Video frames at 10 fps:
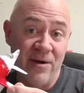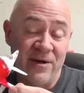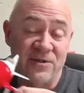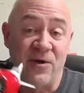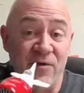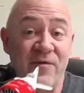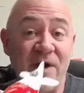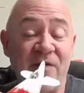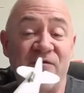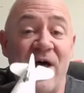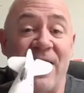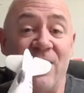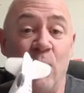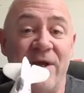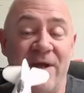So if you've got a
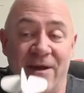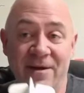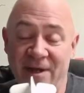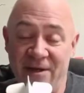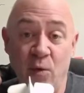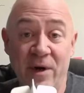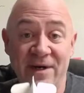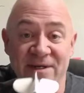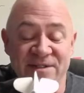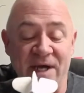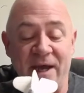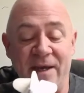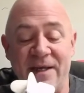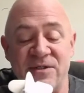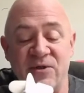flying wing and you want to design
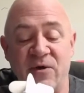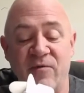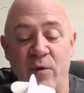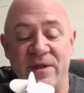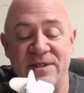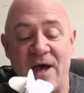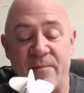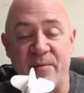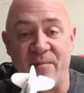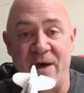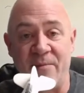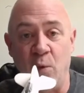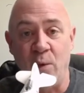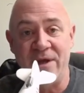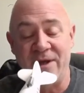a servo in the top and bottom of the
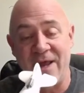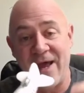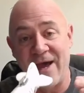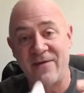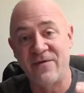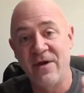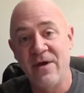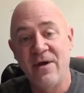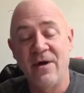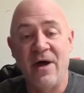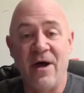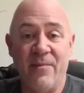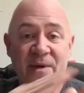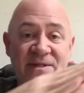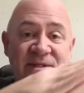wing and have uh,
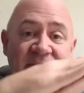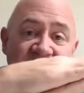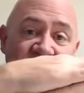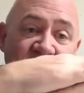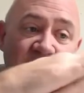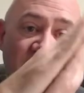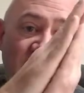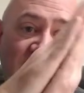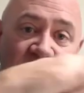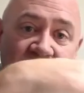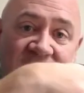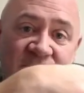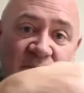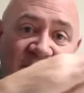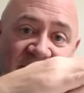basically your ailerons
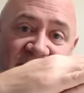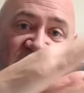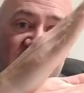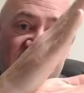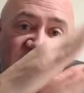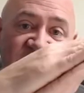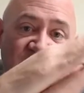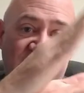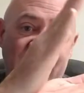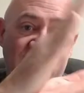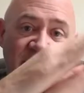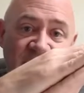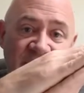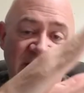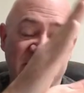move like this, but they're split,
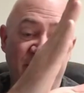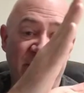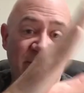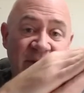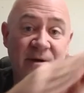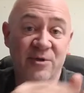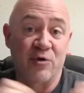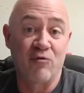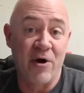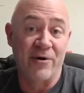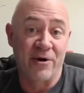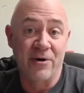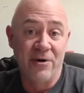that split becomes your rudder.